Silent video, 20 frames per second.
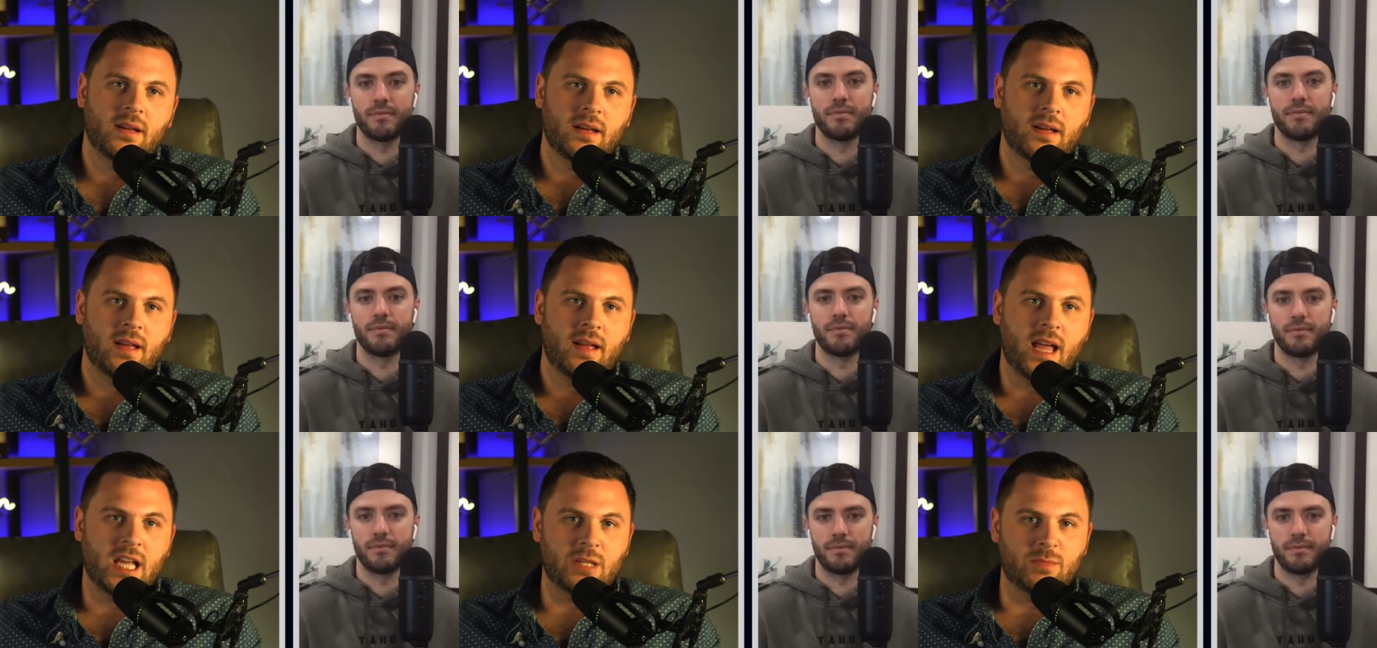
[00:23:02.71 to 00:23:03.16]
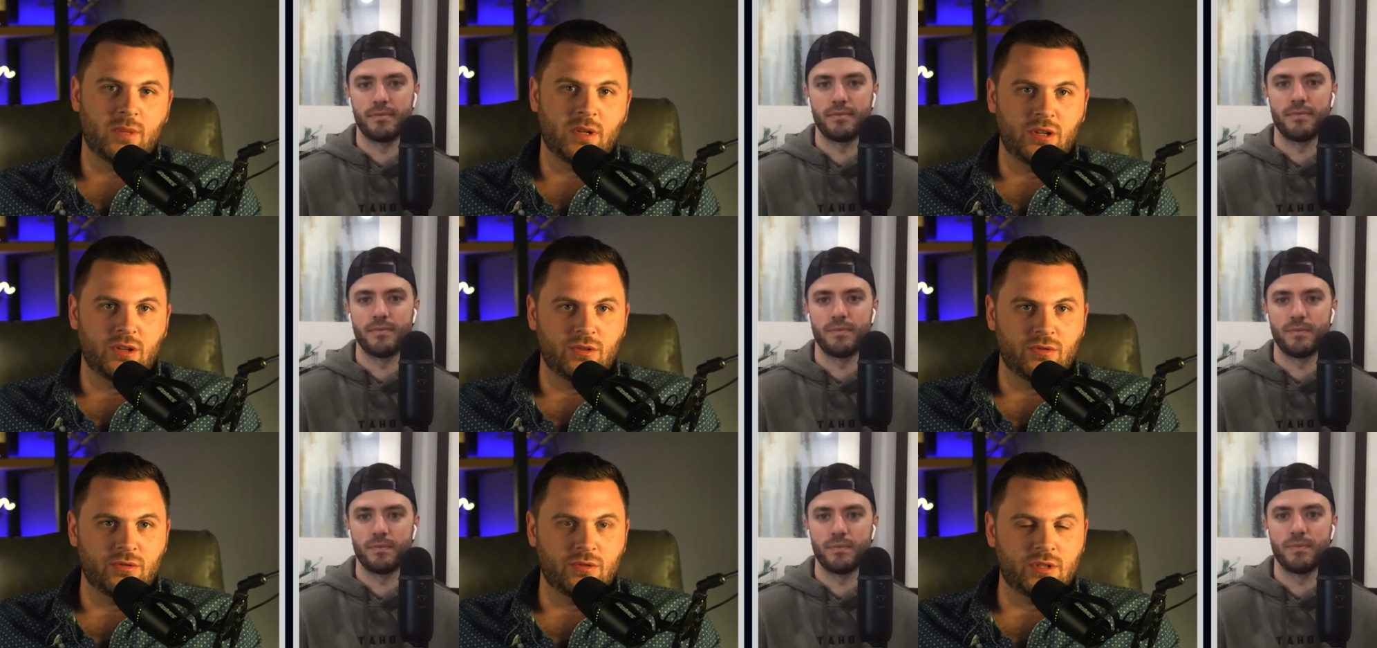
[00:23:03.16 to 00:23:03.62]
Speaker 1: has
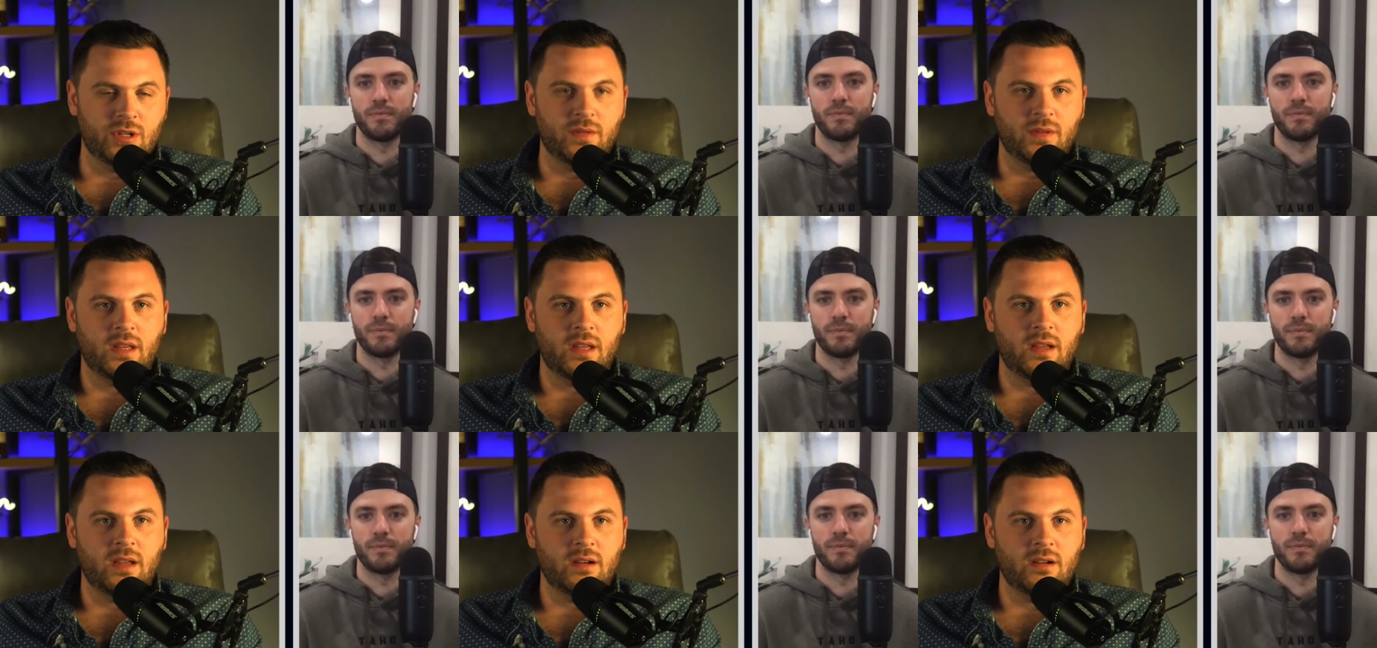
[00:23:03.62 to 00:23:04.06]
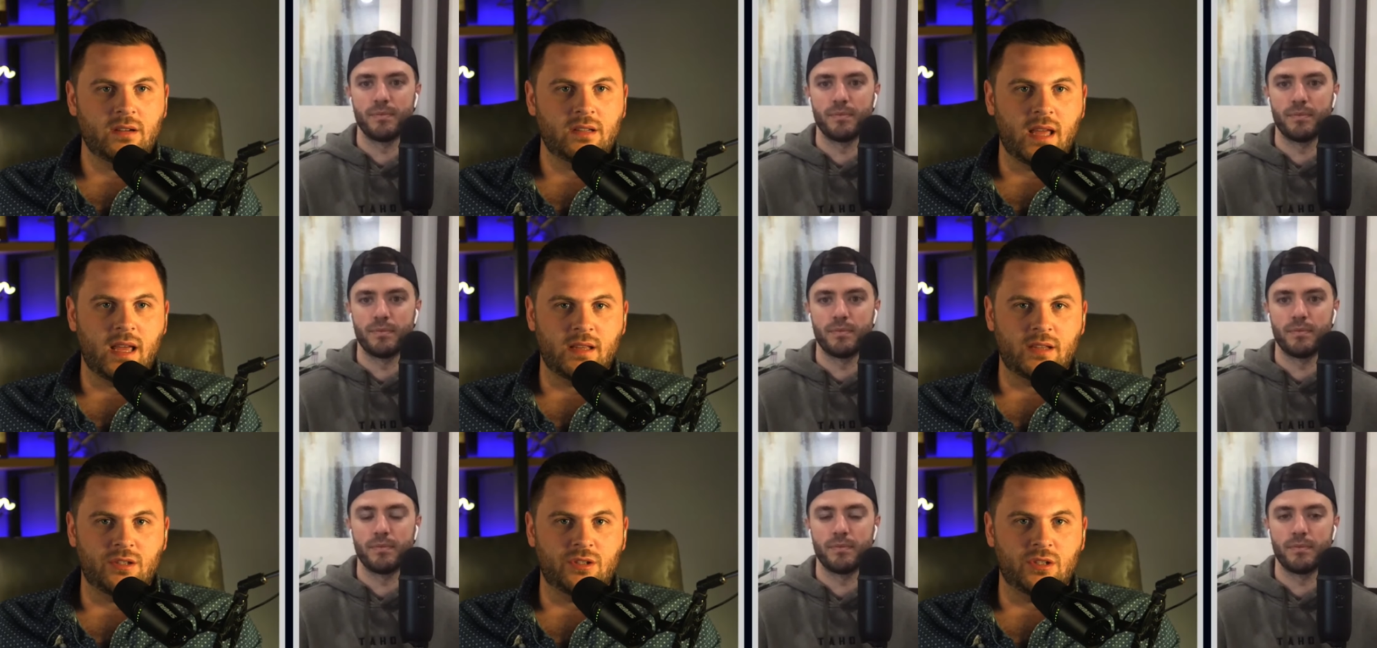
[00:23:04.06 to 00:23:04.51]
been used over the years,
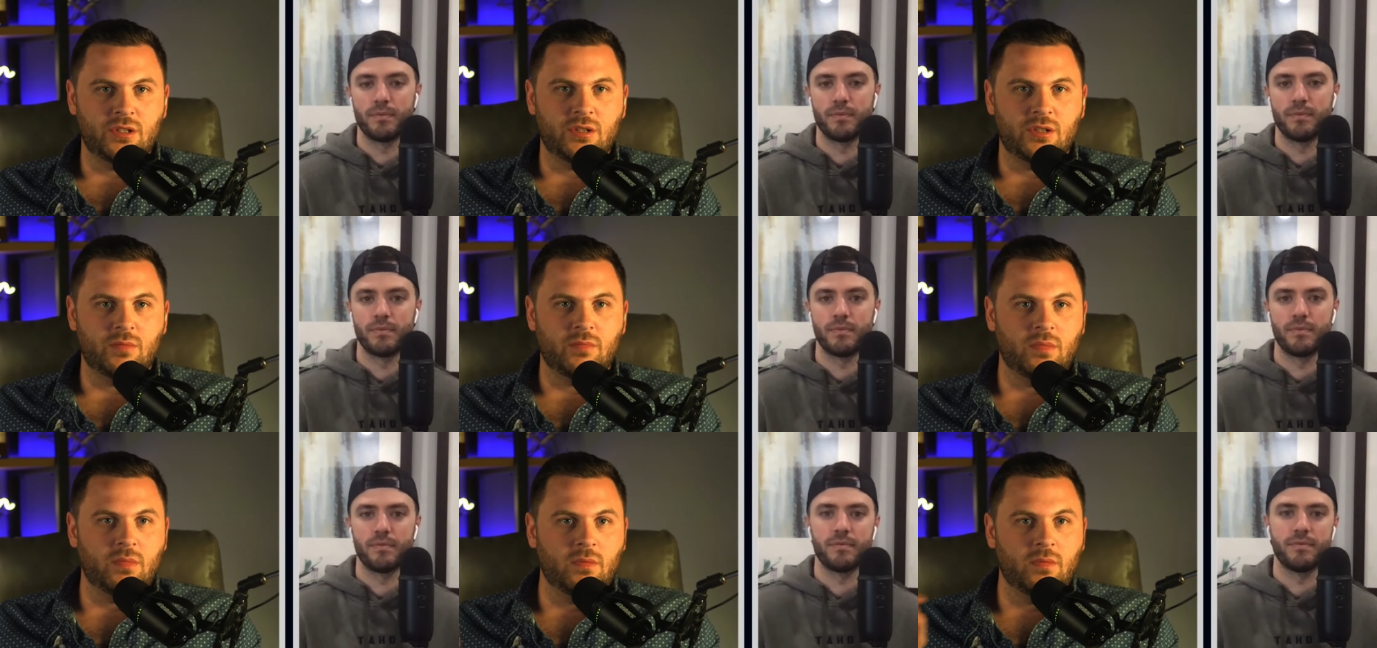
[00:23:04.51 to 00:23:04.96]
has just